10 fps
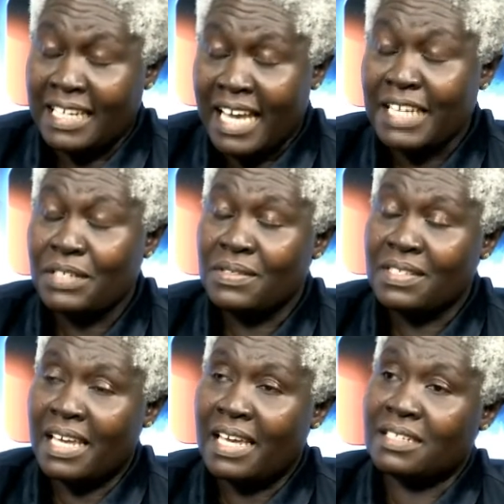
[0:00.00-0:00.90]
And like you
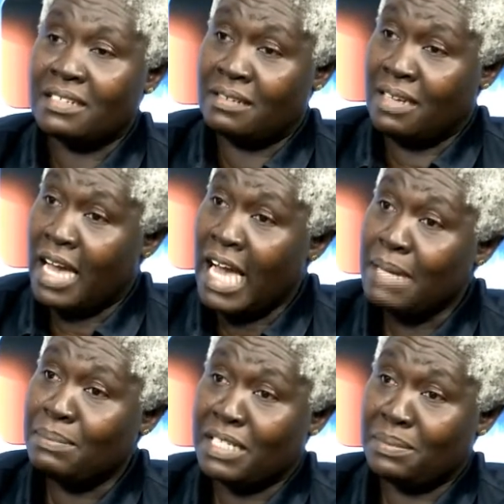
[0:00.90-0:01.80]
said,
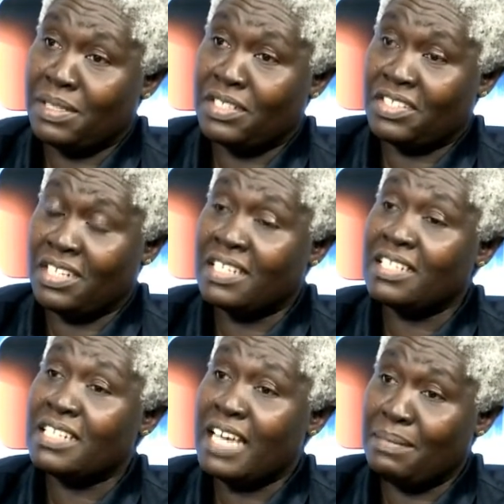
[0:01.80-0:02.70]
high blood pressure,
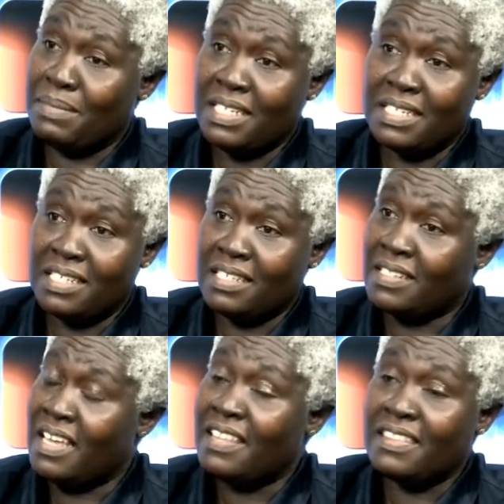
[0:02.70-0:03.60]

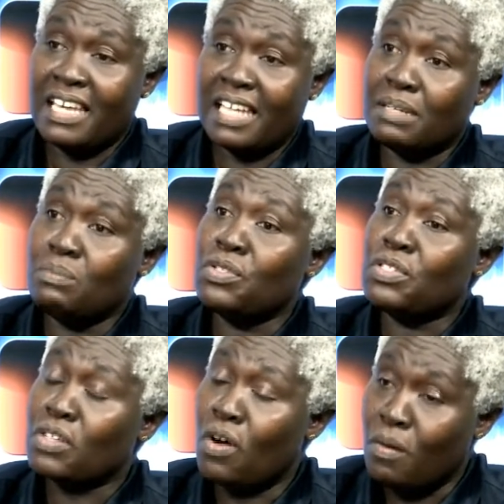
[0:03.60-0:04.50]
diabetes, they are the
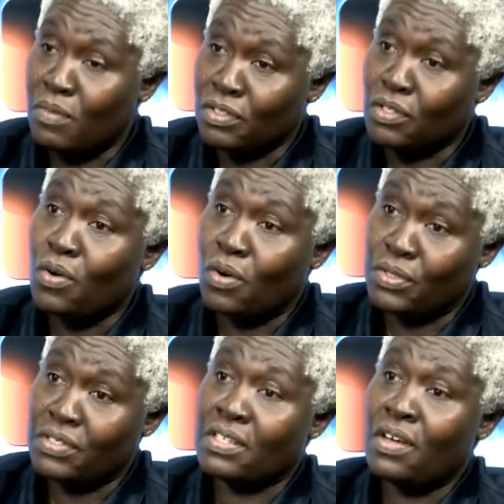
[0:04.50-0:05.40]
most common
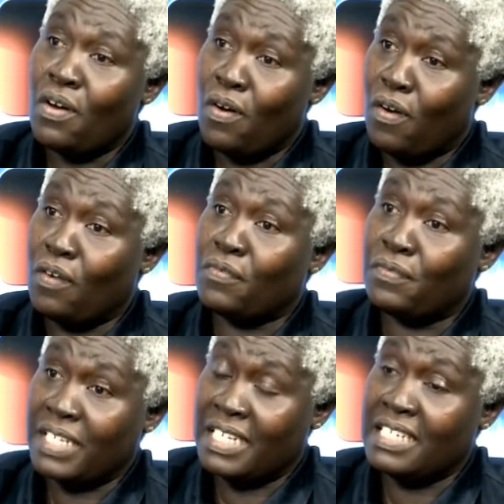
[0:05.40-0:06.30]
cause
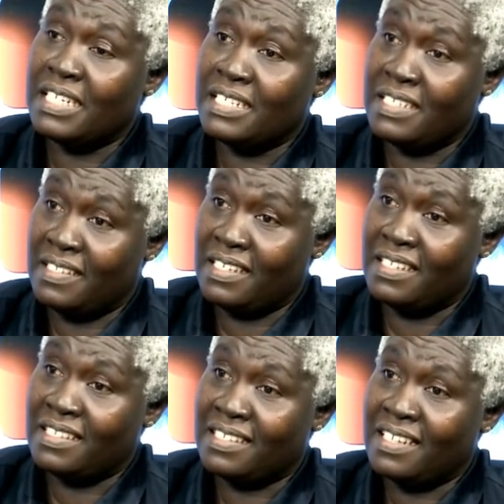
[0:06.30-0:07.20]
of kidney
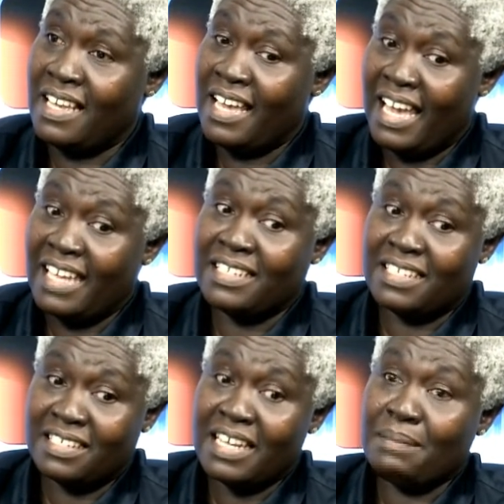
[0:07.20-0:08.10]
disease.
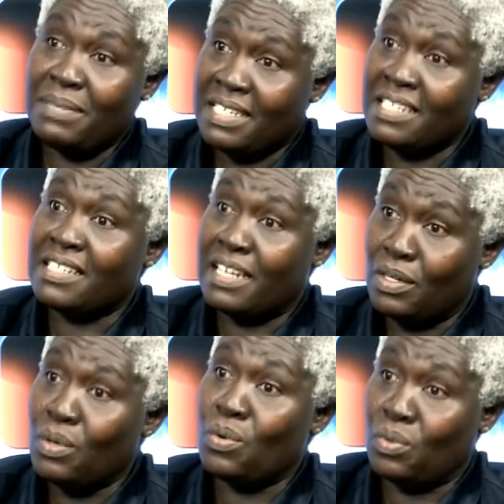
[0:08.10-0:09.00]
And diabetes
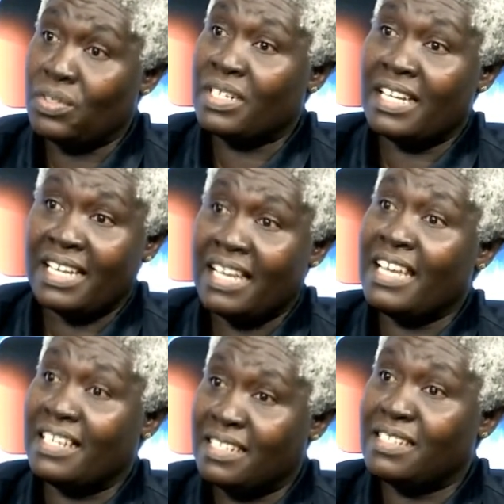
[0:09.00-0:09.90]
alone
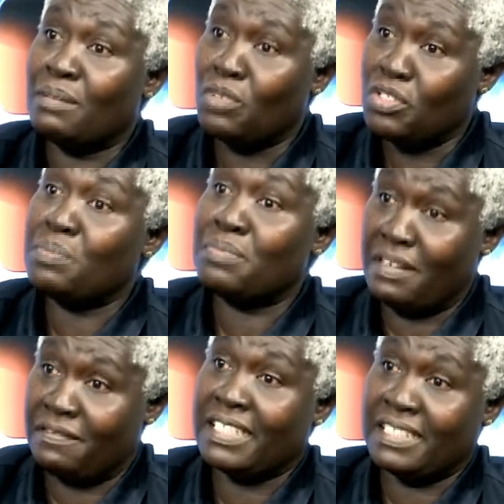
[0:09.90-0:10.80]
is the most
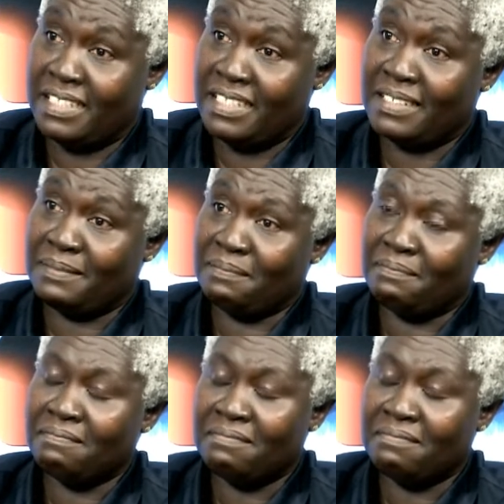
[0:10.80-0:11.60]
prevalent.